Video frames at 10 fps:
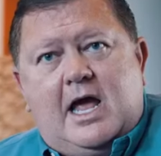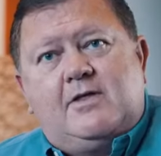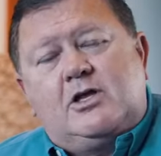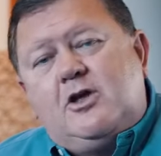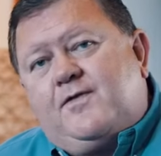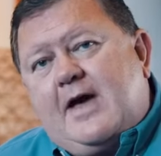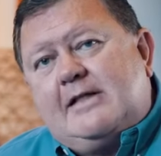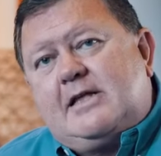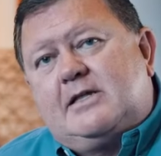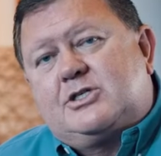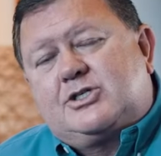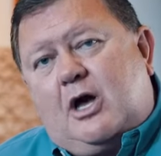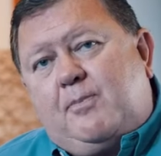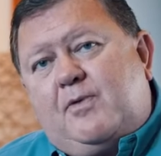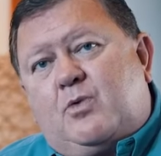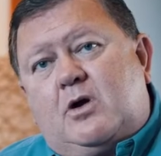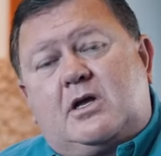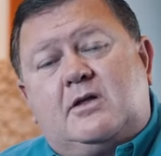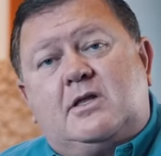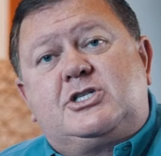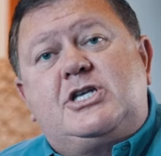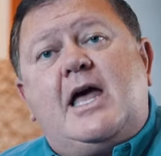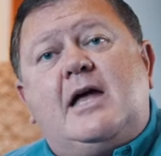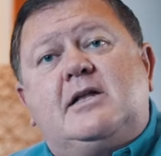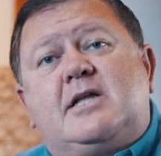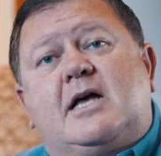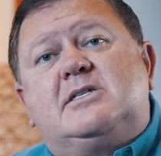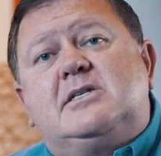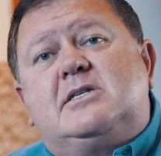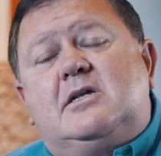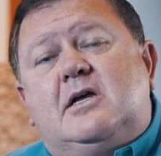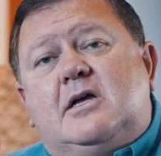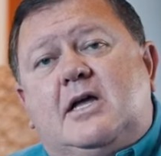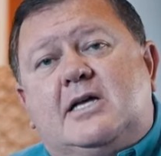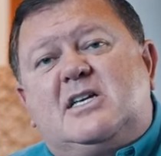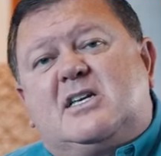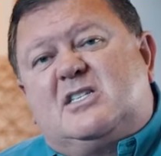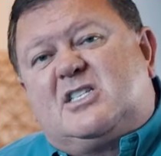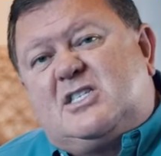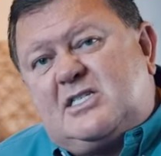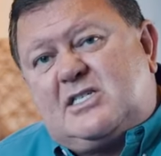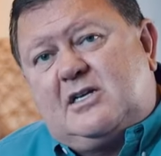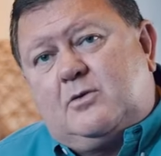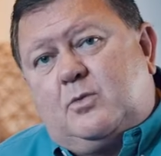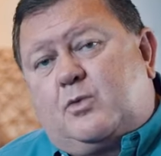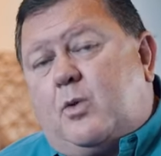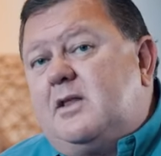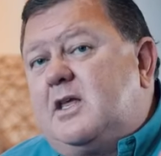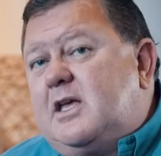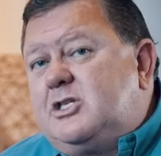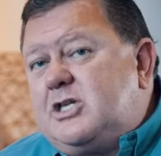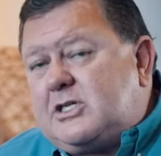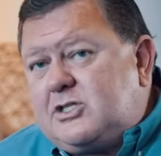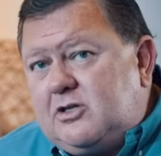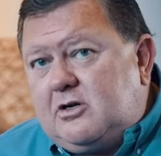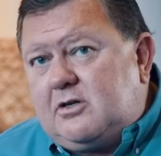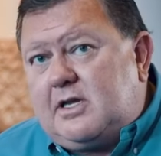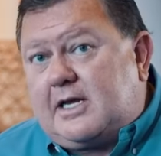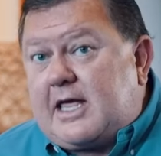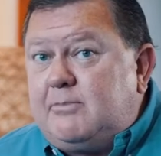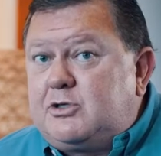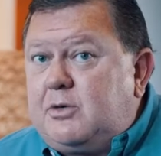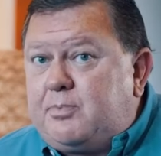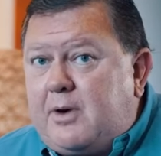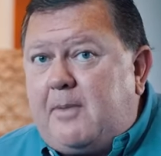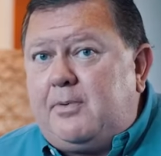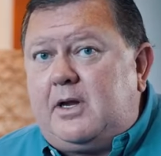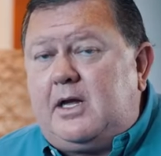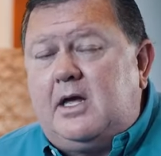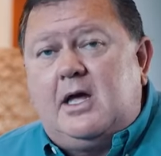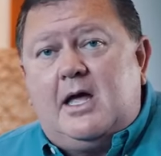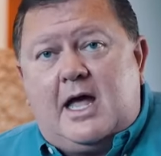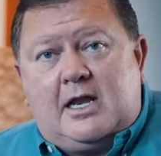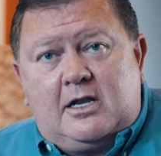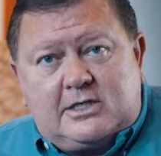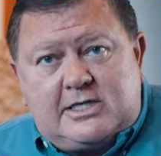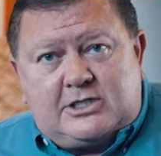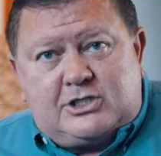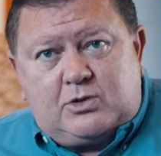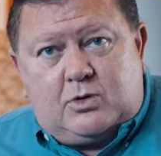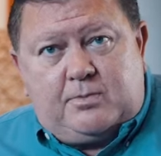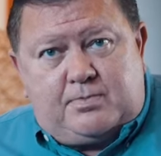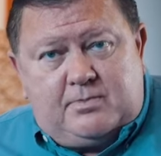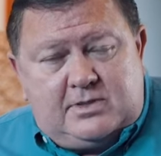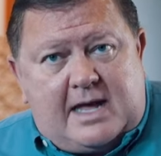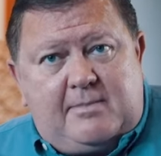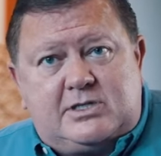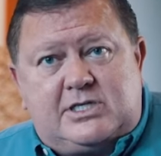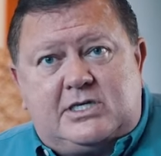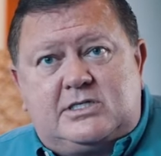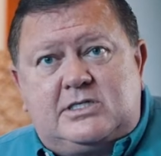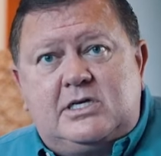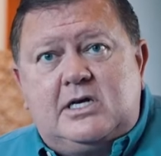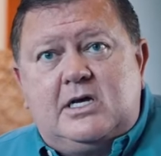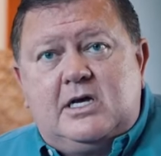and then you find that the scope of work in the check isn't consistent with what the adjuster that came to your property and looked at your damages